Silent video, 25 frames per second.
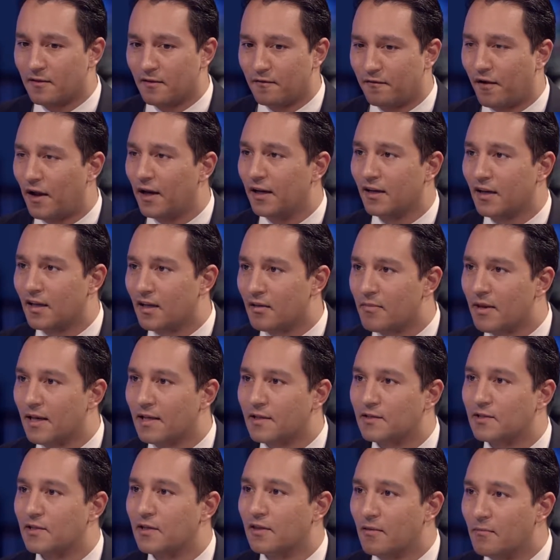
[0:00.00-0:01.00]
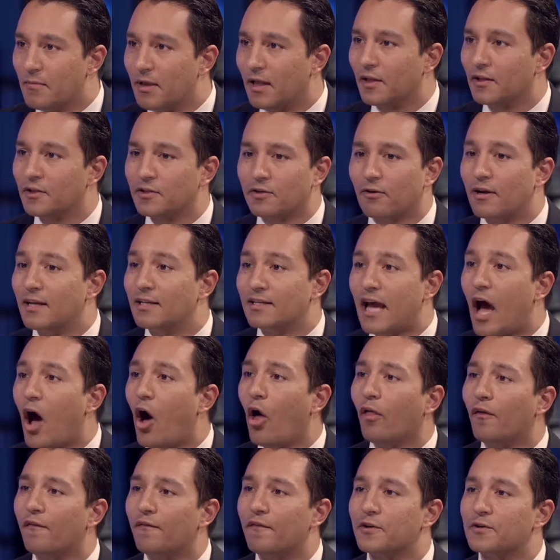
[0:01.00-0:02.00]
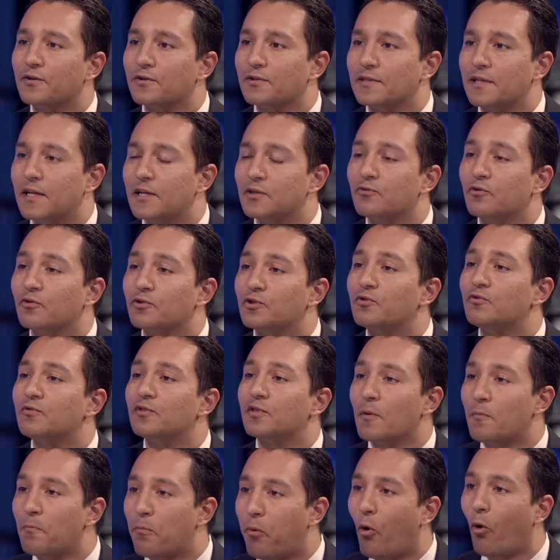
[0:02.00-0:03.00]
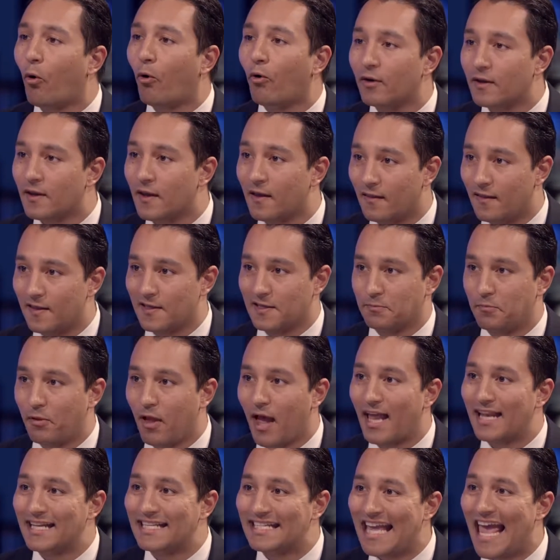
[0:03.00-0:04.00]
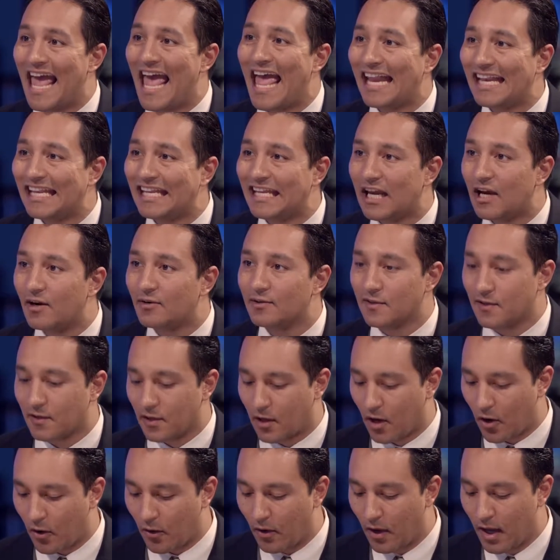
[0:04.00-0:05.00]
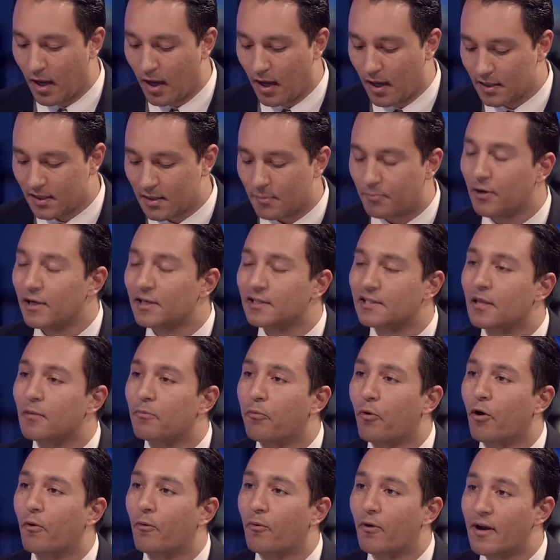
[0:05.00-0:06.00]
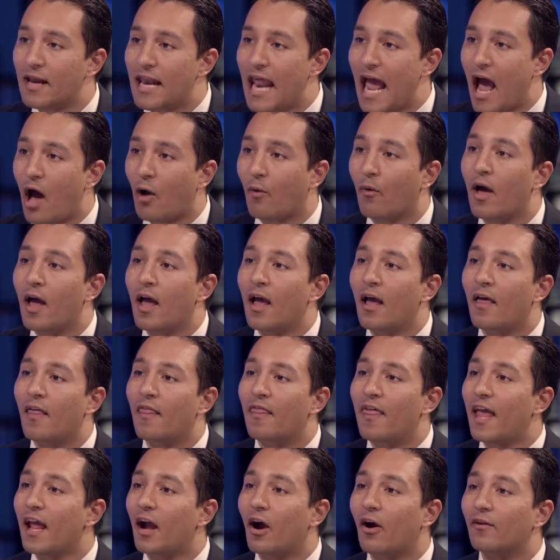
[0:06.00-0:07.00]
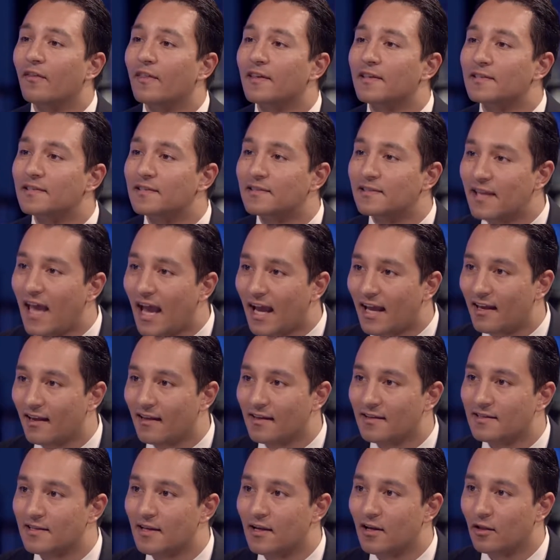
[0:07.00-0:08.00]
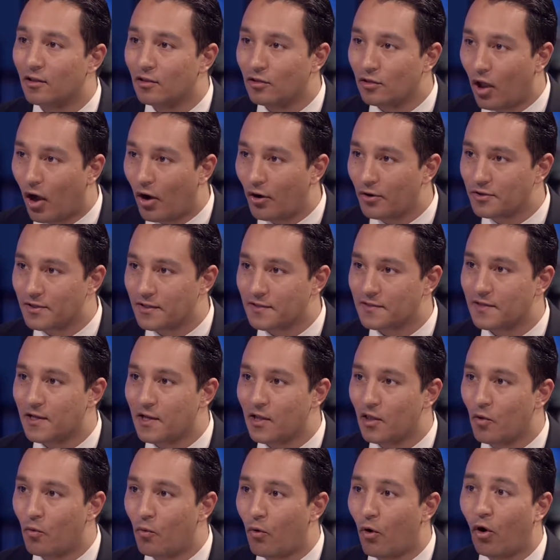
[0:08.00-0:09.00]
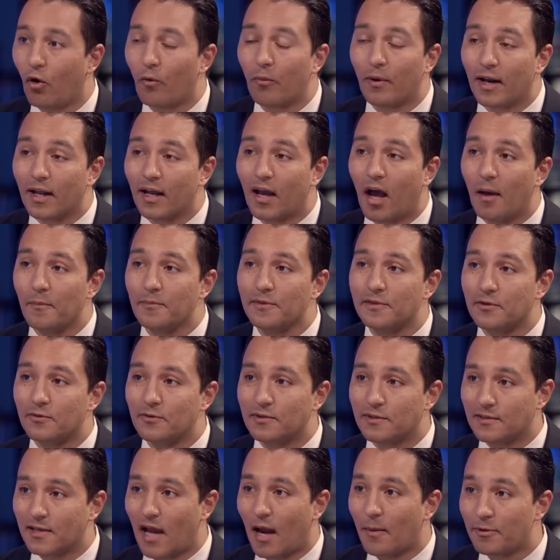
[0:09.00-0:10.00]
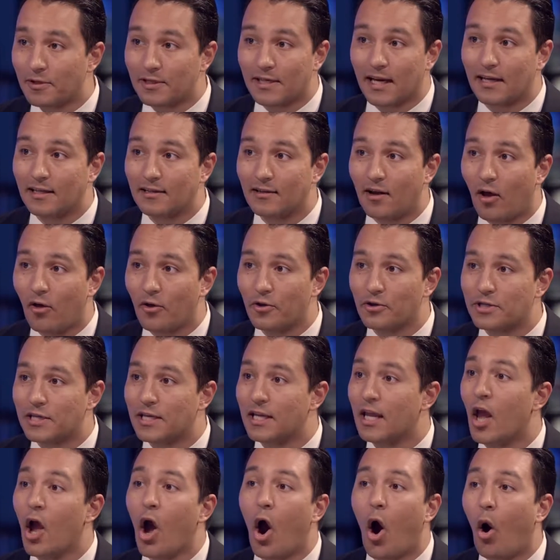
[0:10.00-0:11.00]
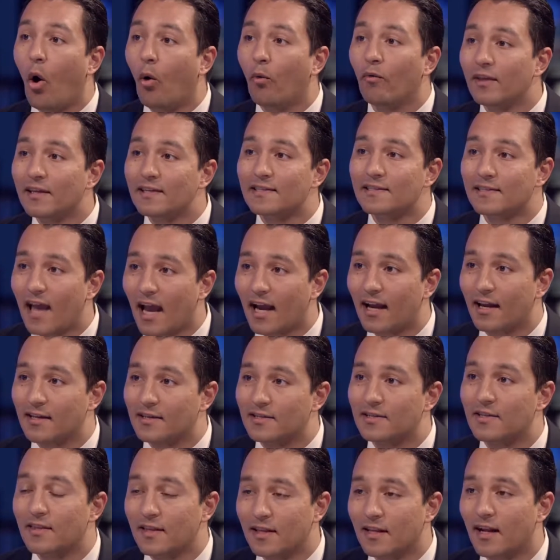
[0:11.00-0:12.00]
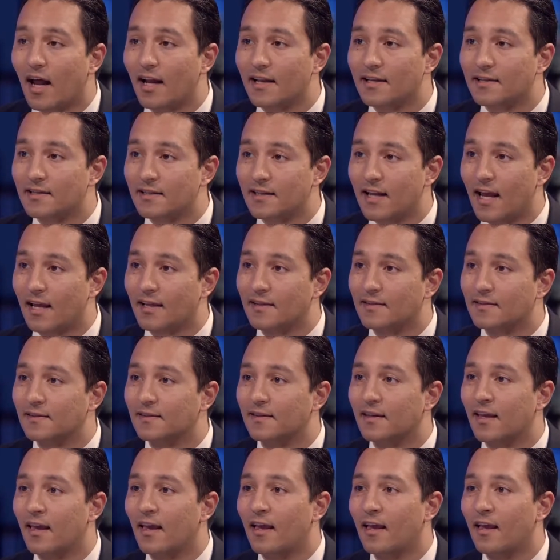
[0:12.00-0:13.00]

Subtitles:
funding committees, to the military, and to all officials in Israel to support this plan 10 years ago, to bring to the point where now they are the second largest in the world when it comes to cyber technology, only second to the United States.